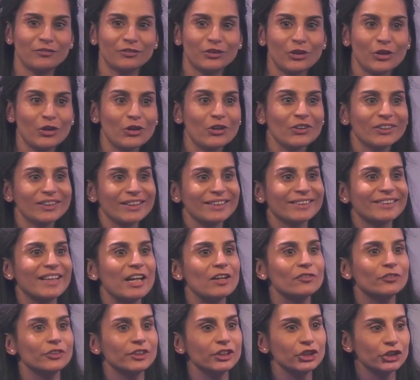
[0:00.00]
the
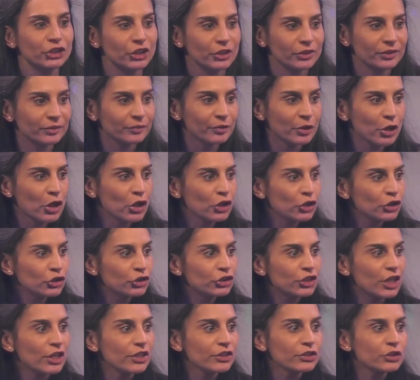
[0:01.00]
definition.
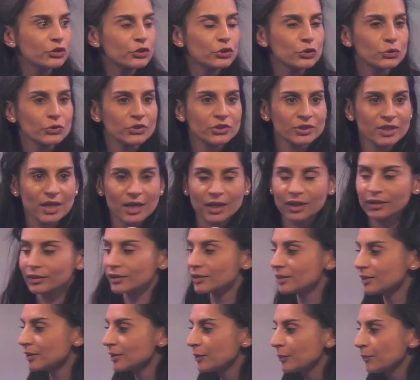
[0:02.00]
Just to
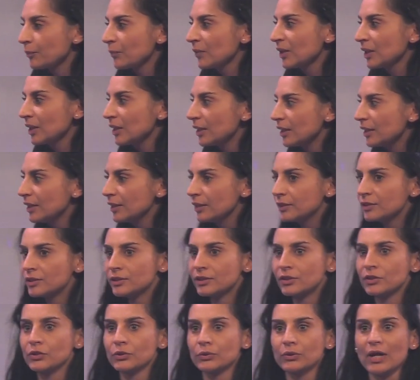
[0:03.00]
start,
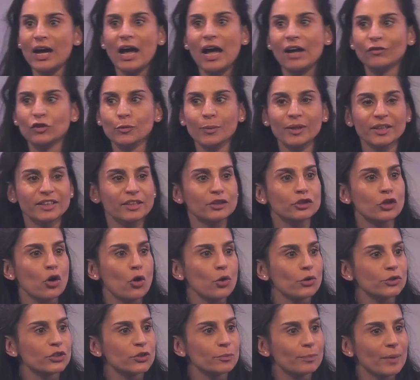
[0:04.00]
everybody
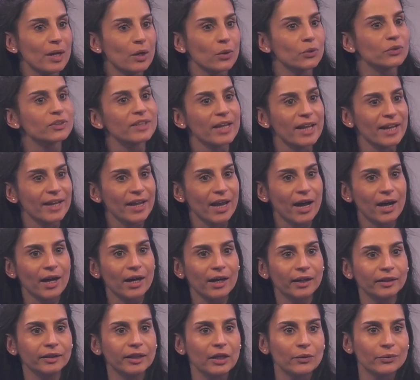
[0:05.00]
talks about
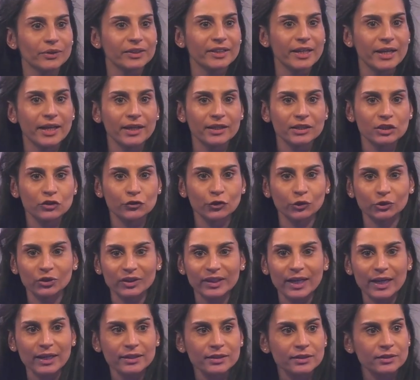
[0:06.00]
AI nowadays. For the
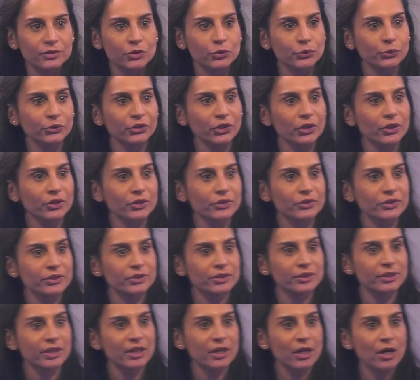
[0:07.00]
last 2
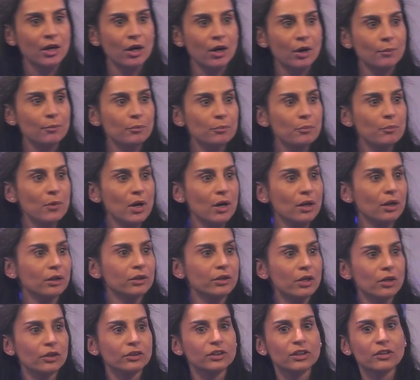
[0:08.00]
years, a
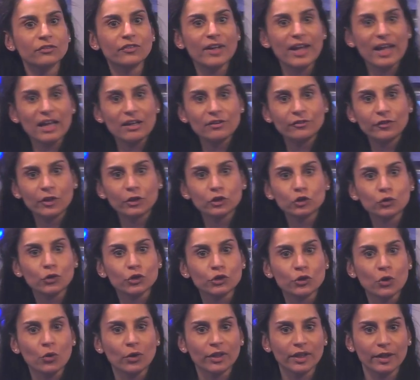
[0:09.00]
lot of events were
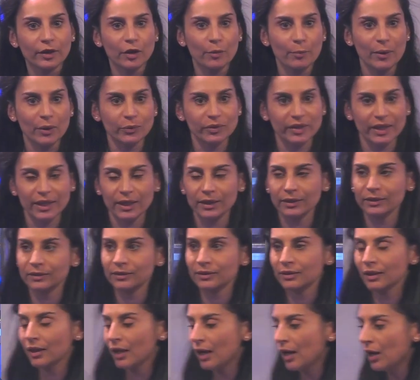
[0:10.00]
talking about that.
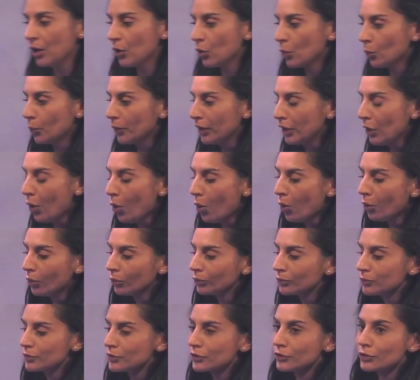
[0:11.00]
We
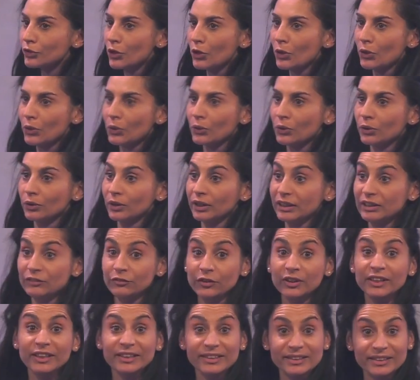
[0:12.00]
also,
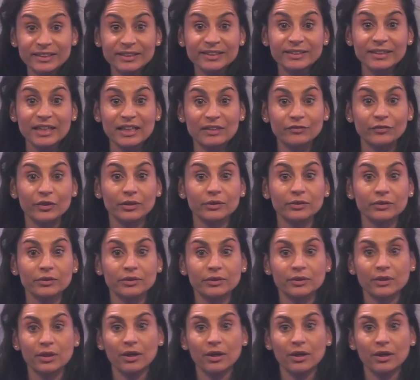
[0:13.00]
even in this event,